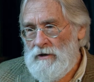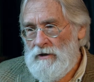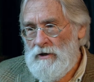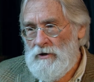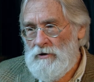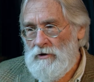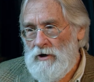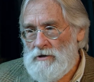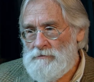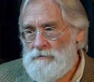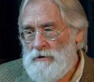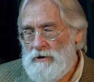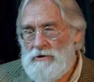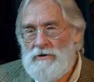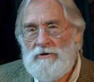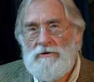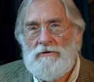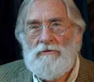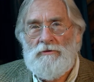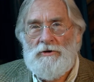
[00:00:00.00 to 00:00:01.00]
it caused me
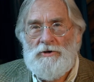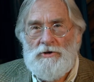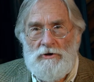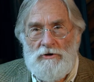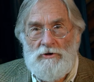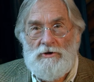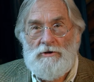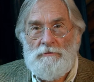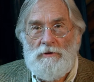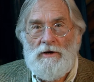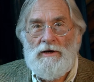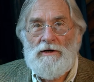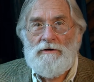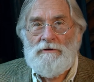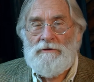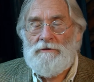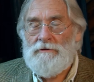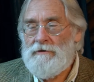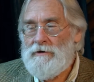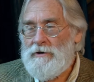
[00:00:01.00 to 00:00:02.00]
to return to my
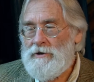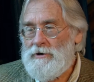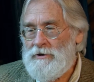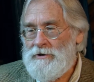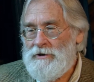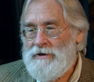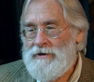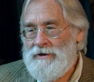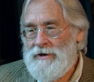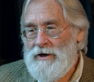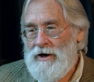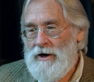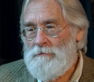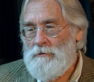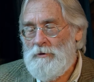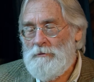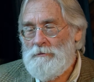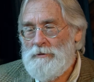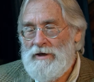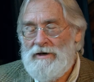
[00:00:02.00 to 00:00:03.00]
uh,
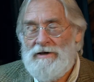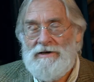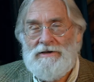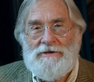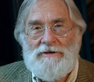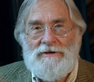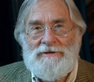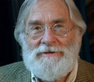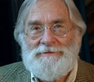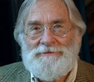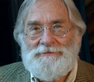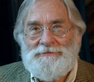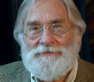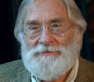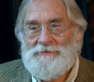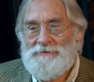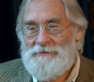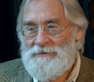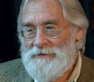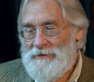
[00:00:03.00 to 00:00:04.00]
humble base
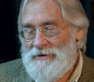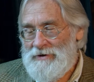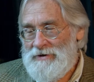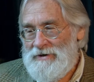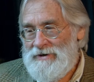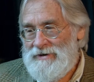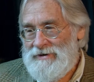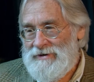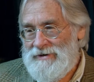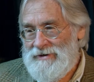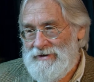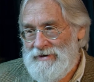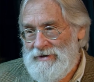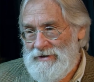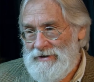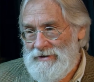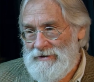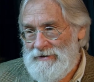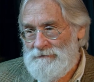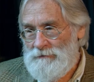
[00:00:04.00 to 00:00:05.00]
and
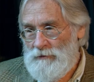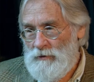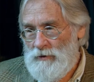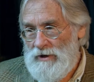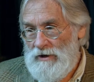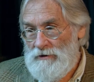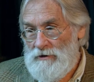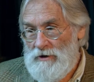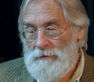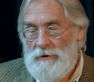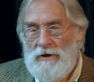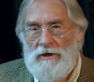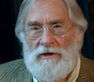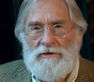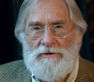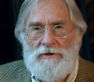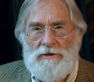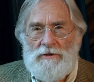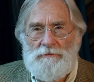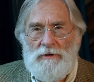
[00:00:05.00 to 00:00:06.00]
uh, without any
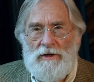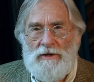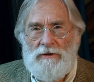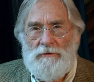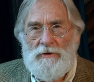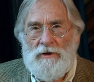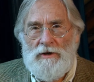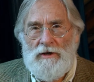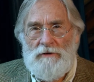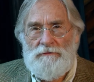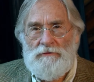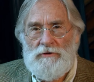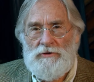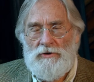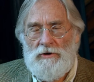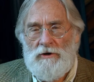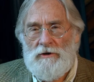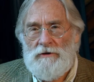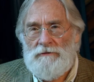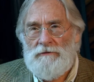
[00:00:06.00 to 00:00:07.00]
apologies, by the way, I've
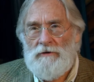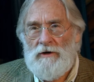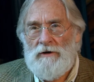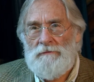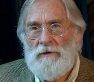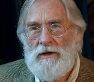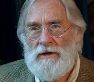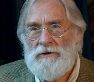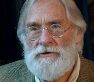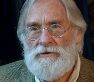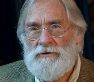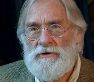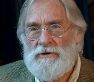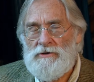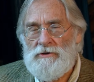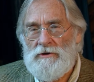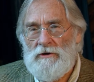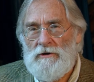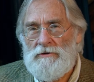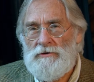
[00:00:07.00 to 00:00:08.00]
enjoyed very much the
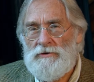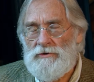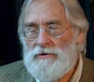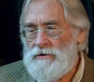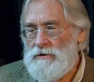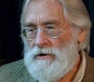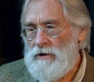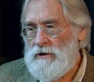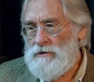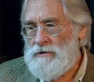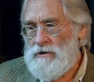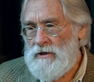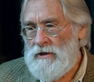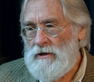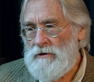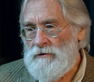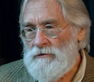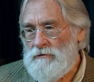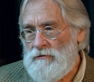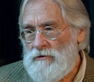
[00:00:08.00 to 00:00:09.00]
search, uh,
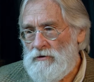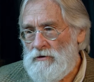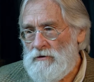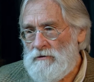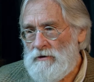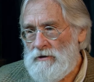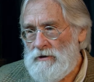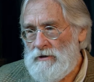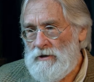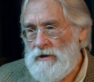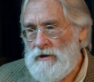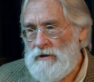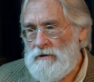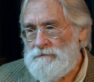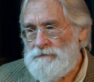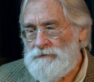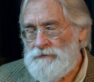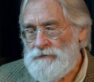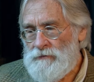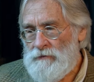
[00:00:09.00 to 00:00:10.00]
digging through
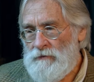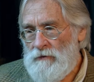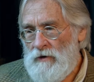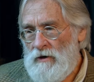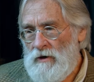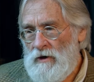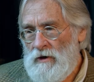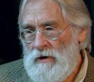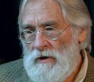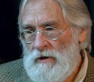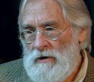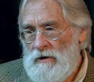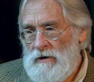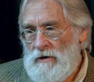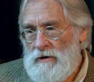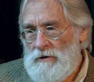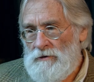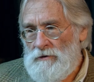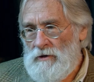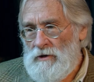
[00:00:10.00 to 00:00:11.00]
um,
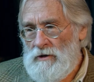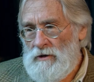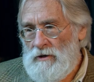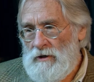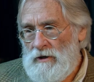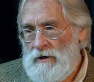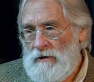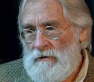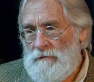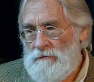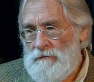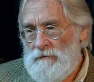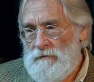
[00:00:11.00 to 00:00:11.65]
the uh,